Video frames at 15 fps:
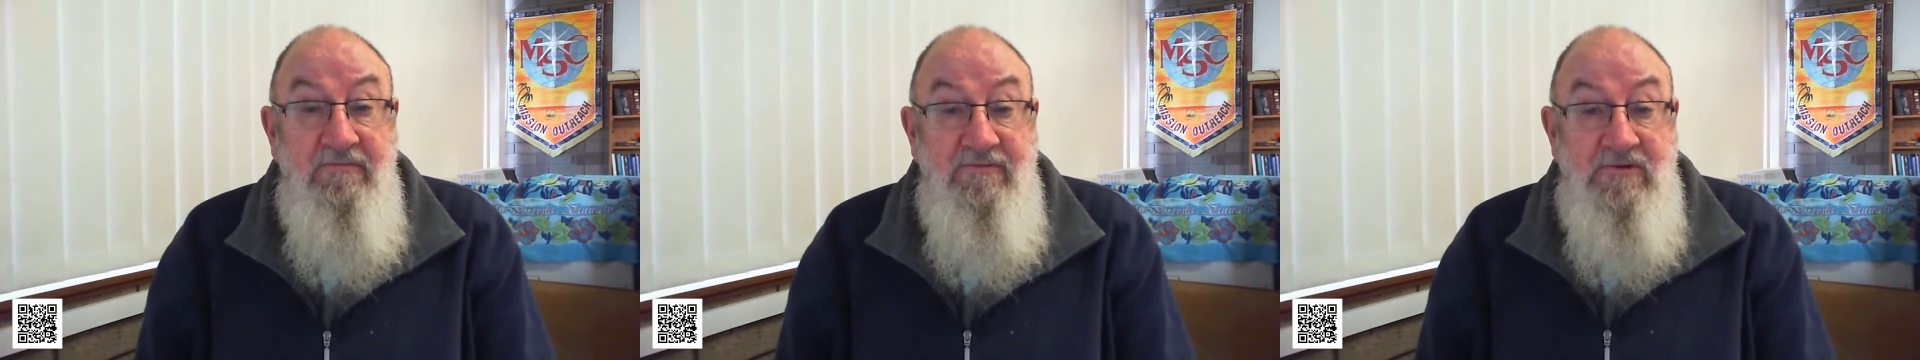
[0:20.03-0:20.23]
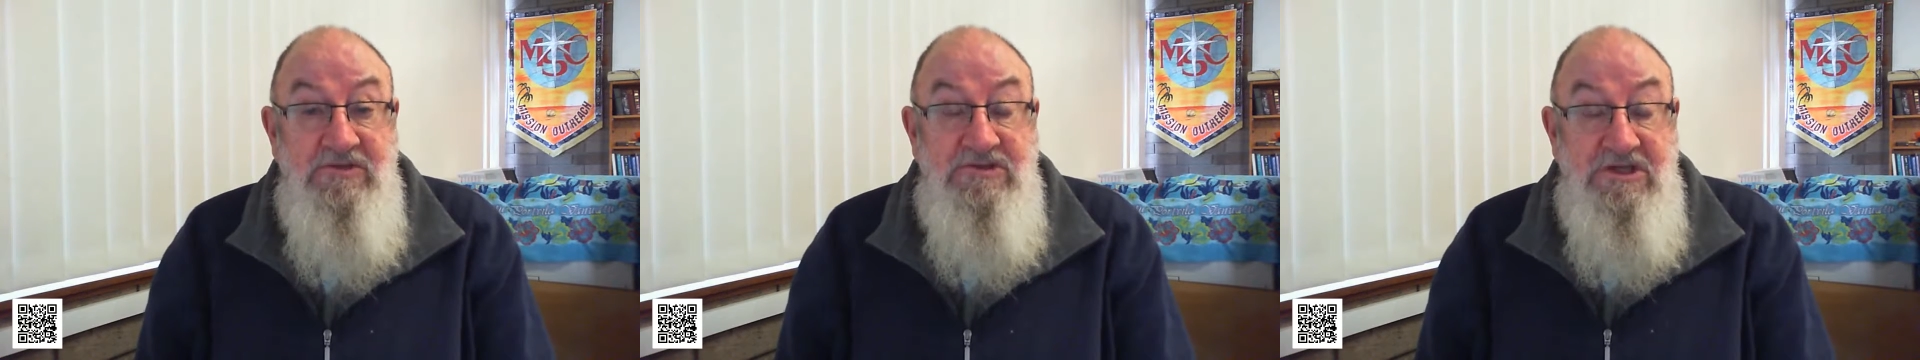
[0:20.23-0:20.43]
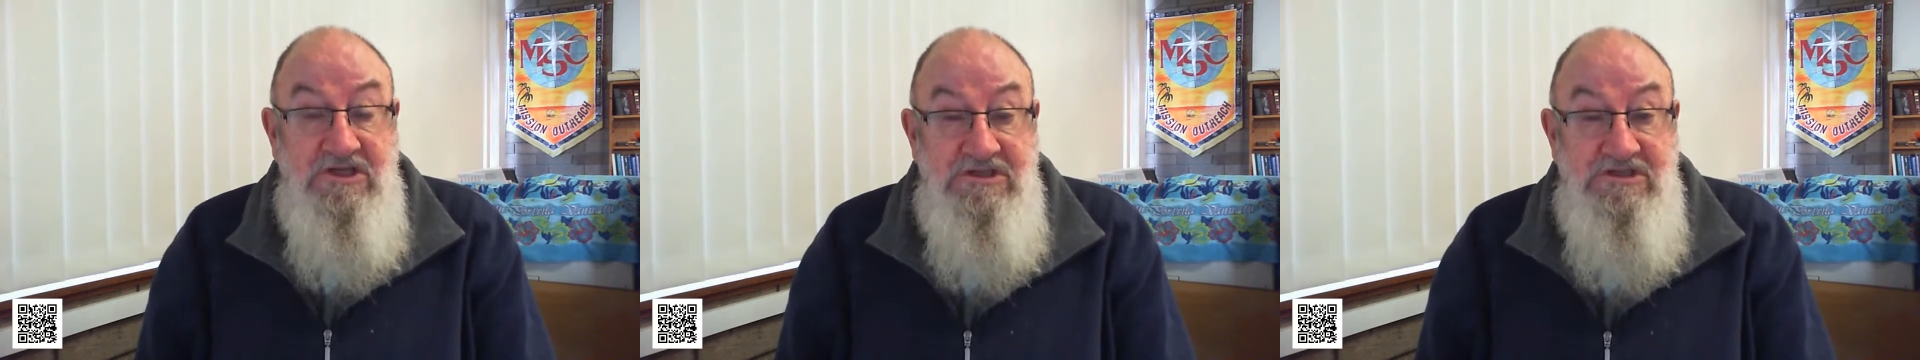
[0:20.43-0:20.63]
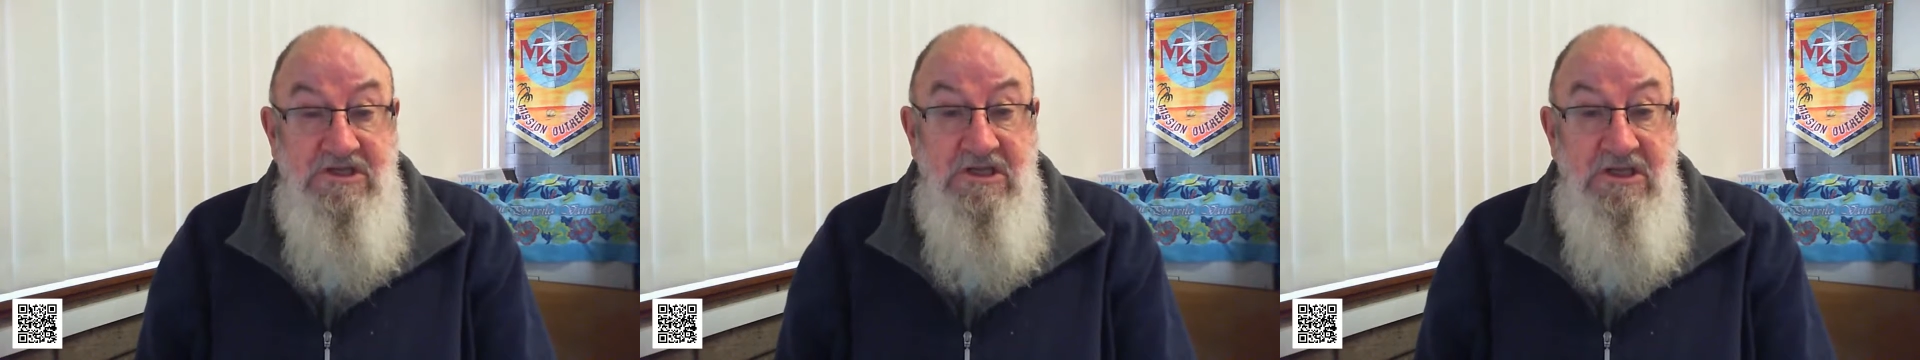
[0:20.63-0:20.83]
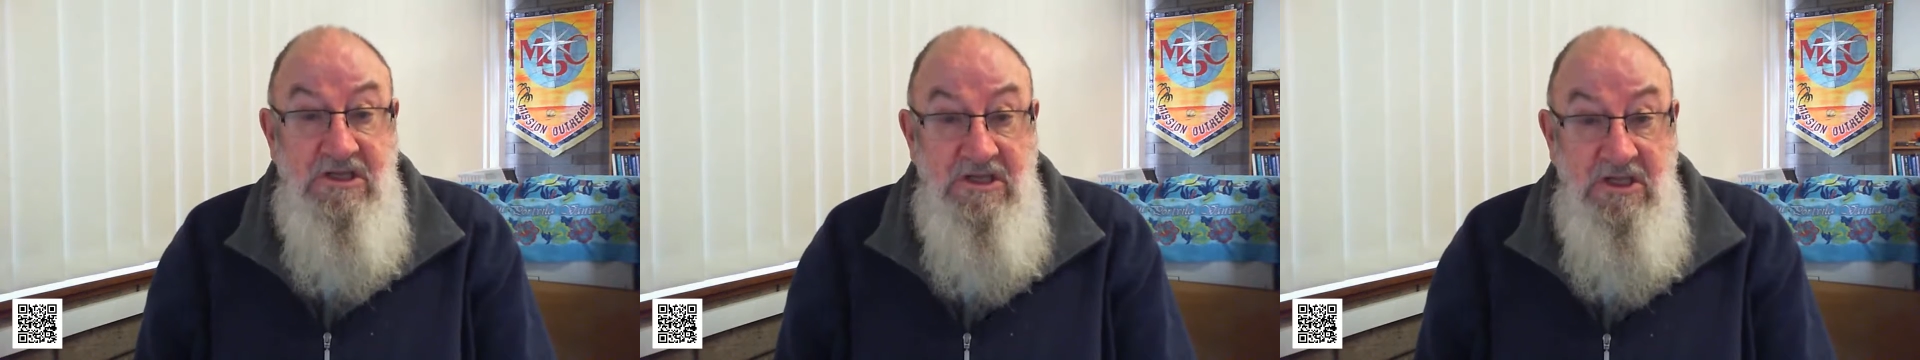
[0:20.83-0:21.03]
for
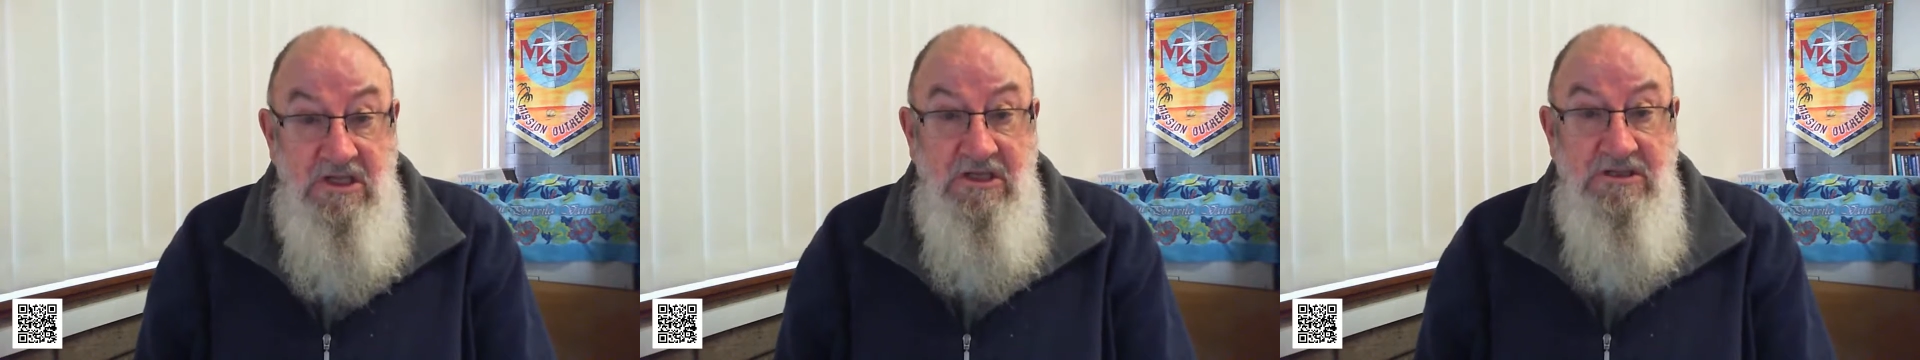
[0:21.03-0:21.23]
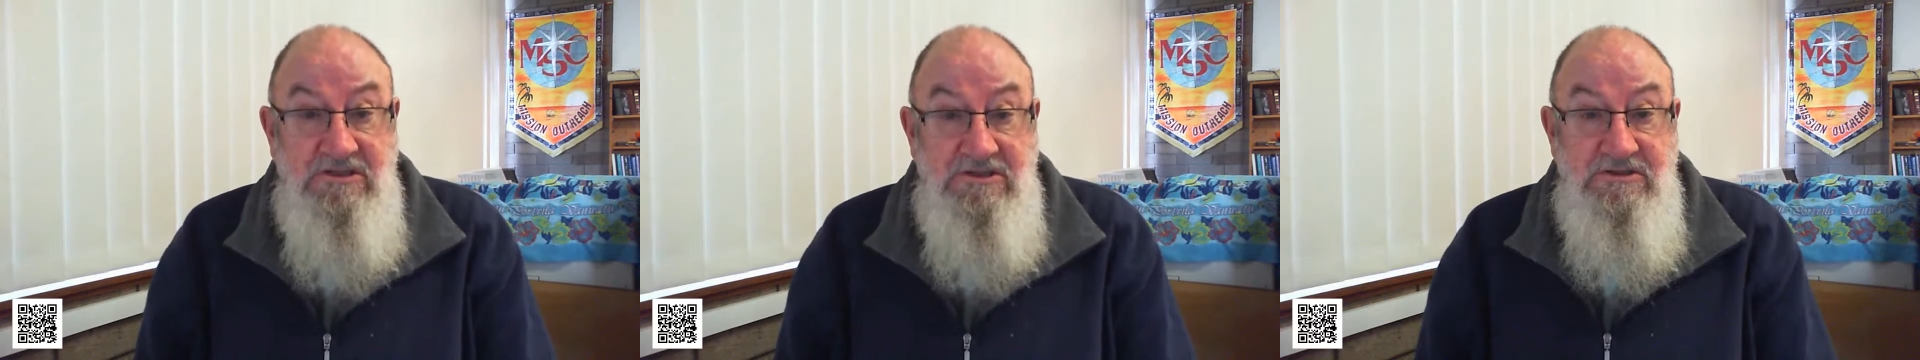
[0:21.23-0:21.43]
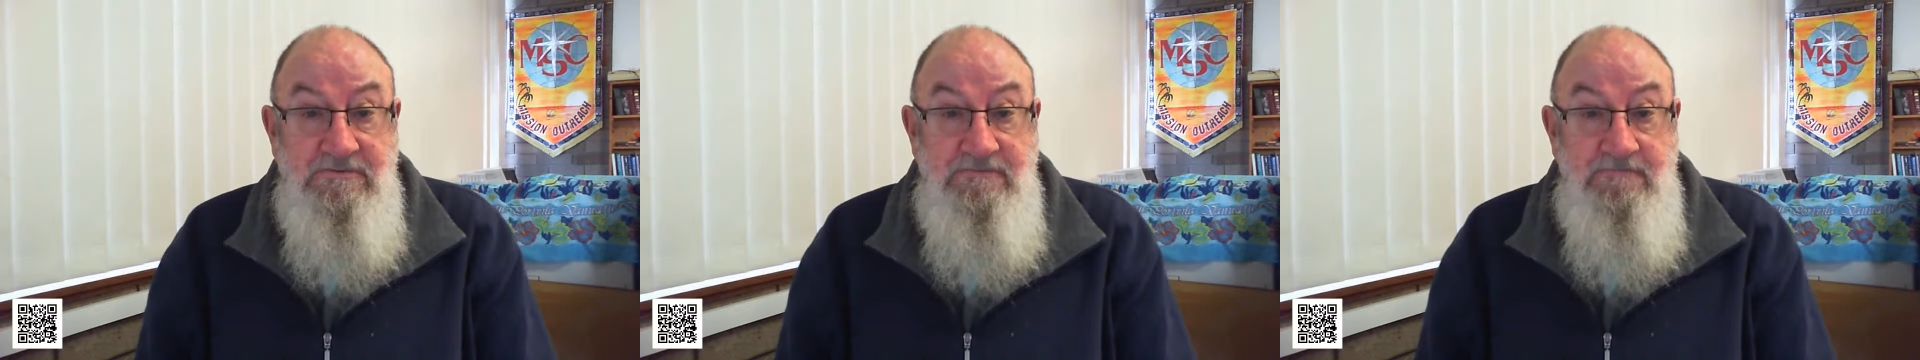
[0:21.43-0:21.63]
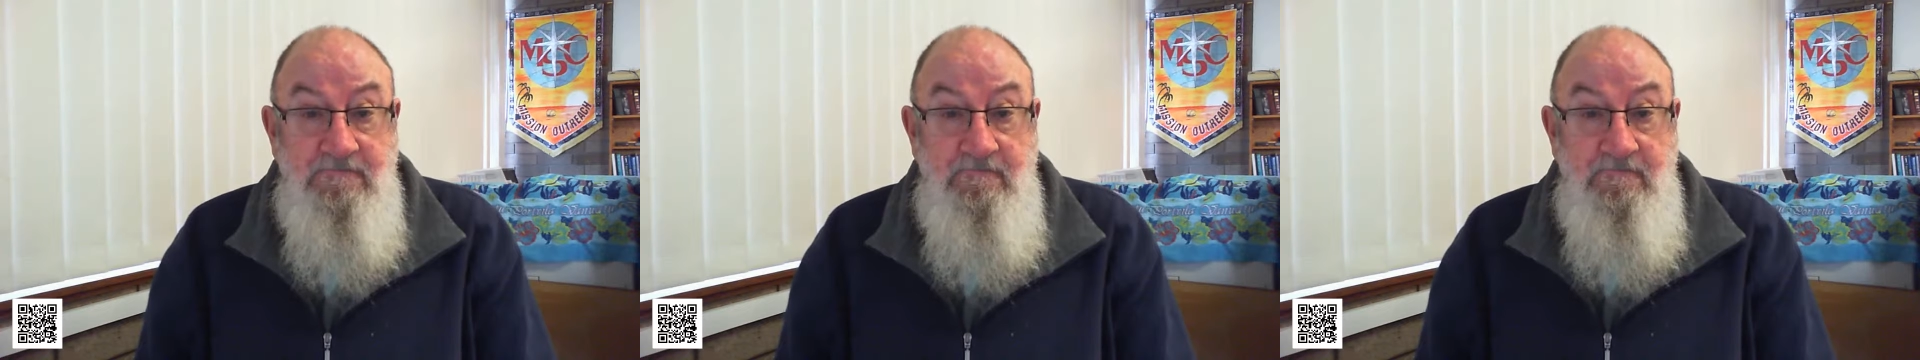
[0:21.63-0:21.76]
60 years.